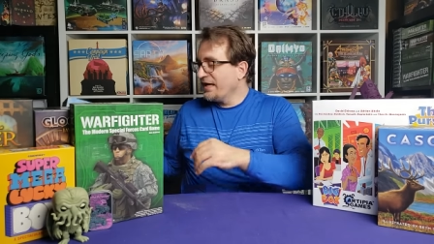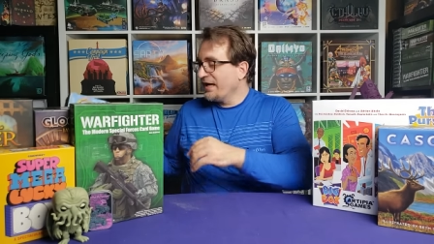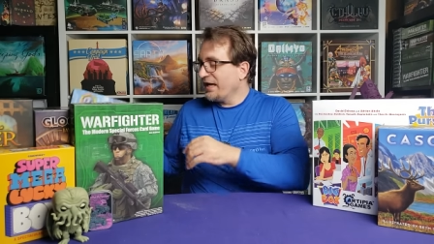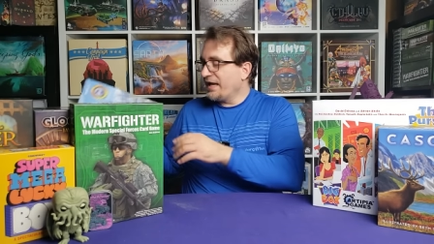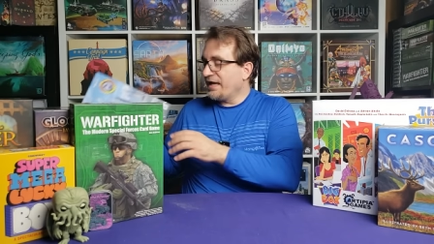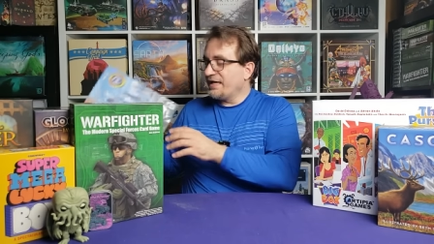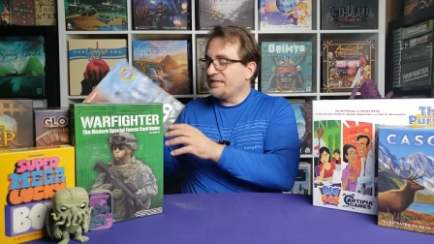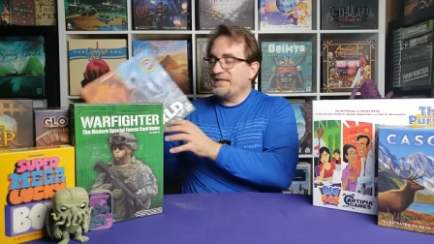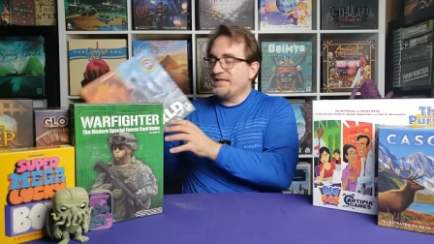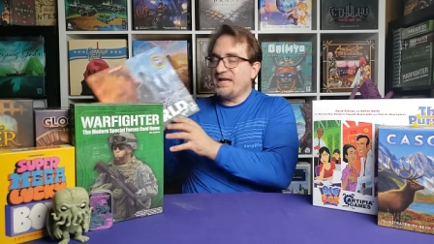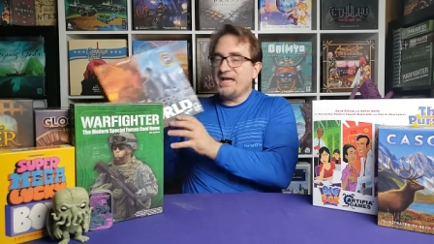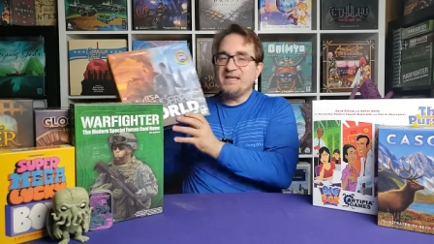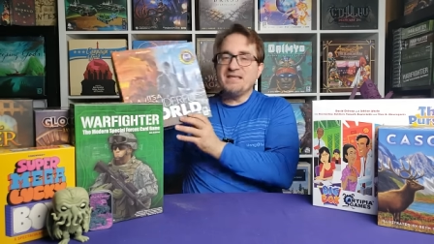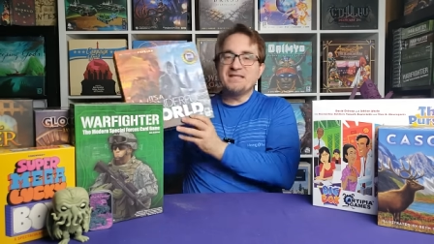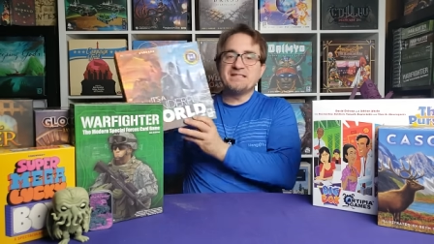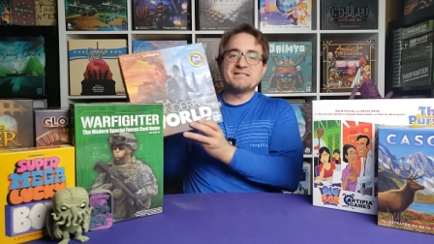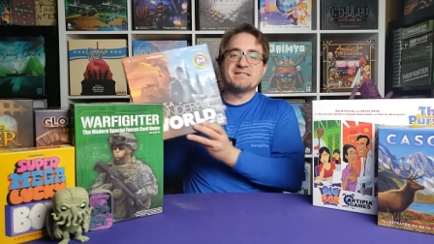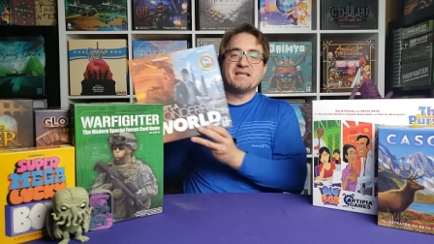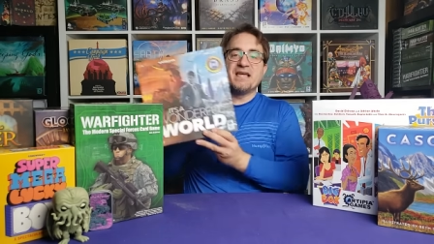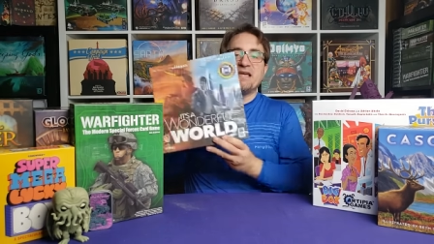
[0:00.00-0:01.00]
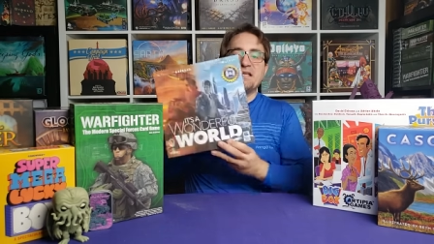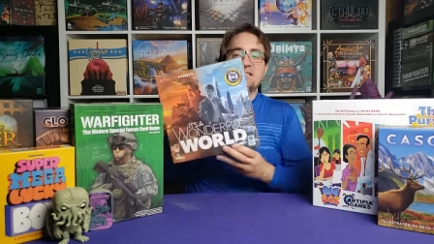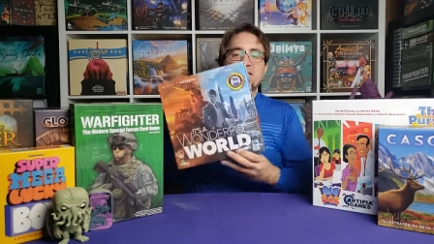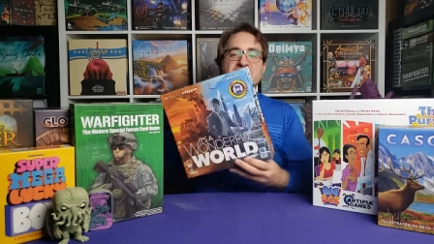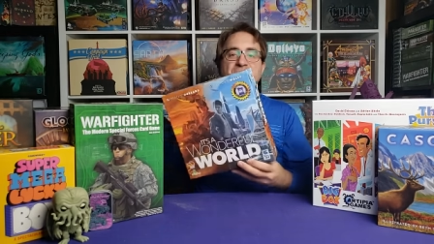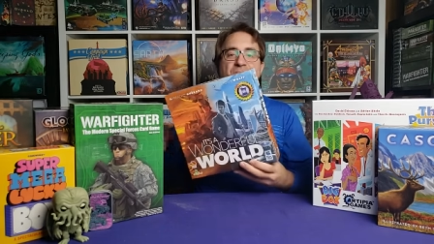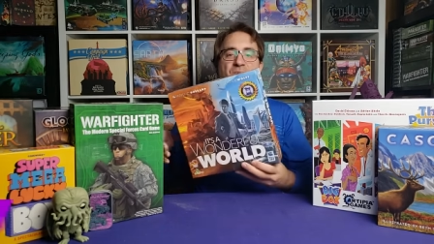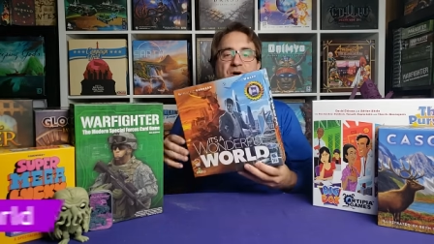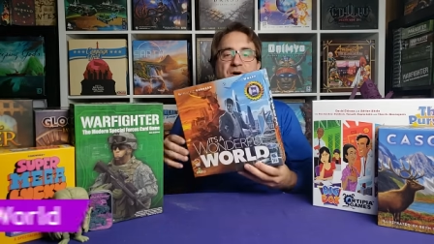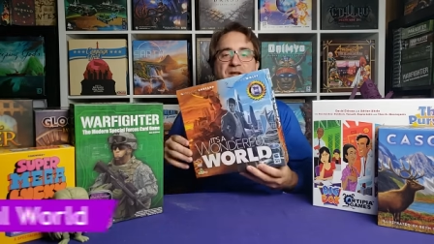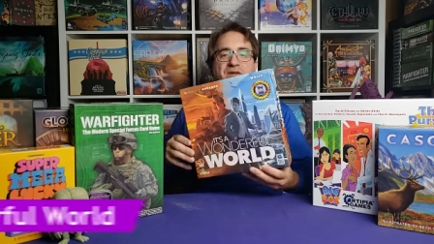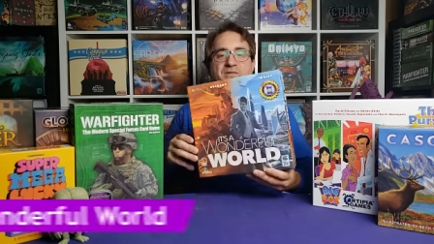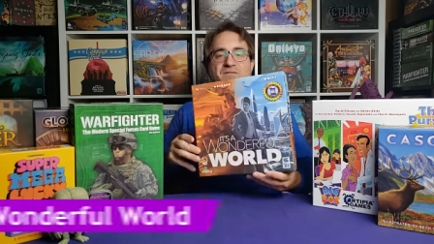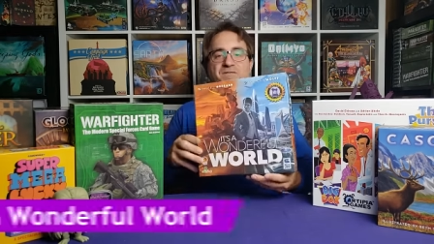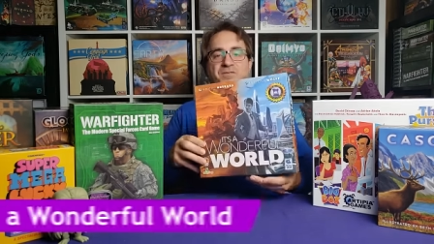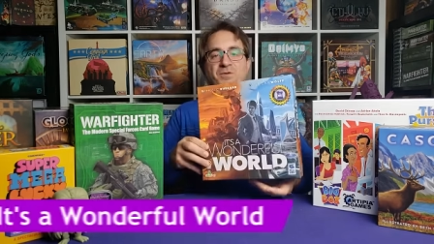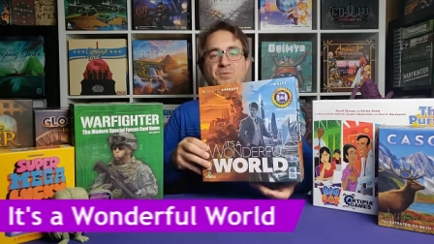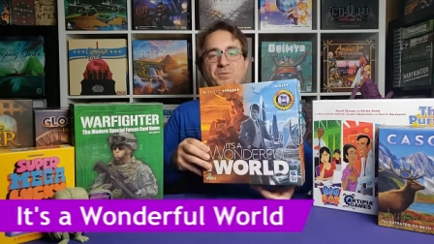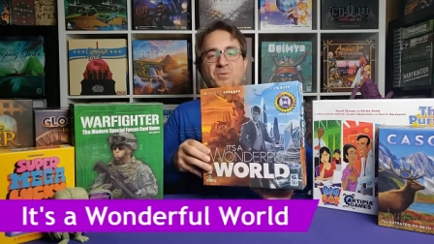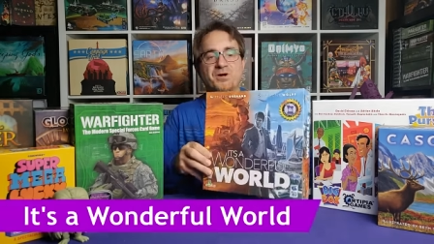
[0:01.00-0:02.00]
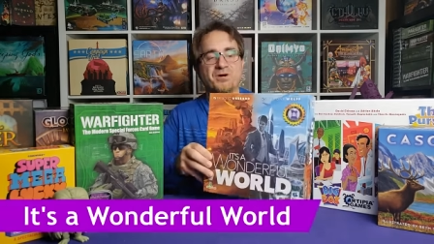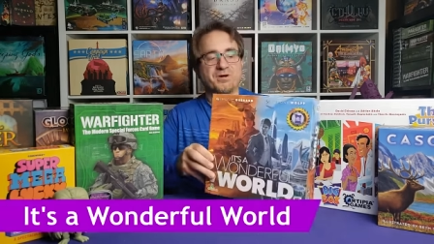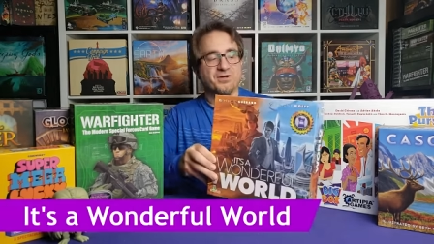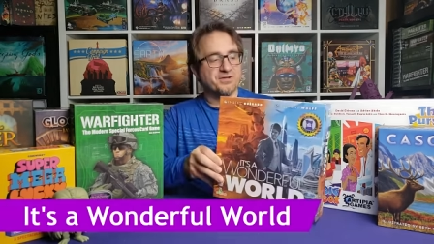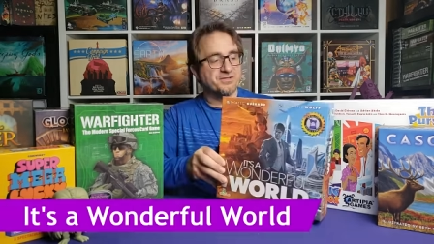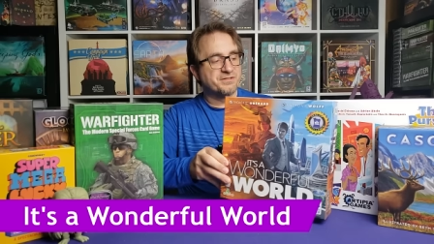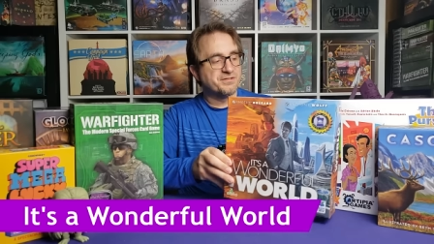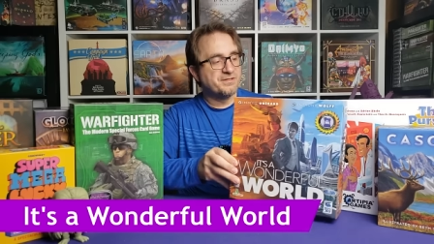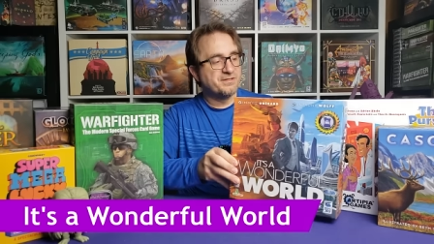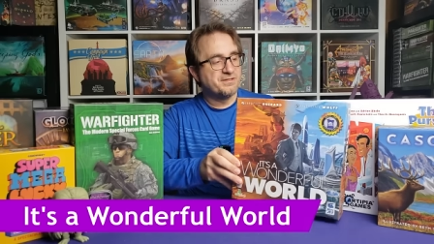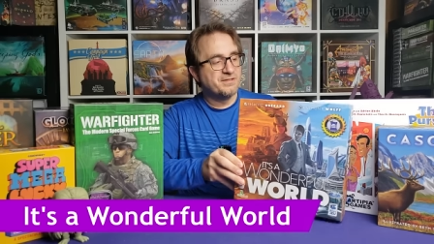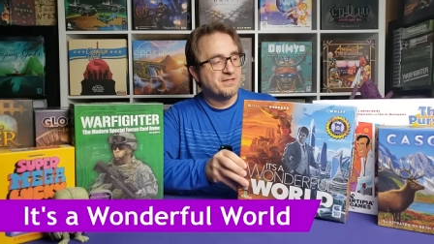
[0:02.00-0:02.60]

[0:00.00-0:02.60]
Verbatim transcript: And that is It's a Wonderful World.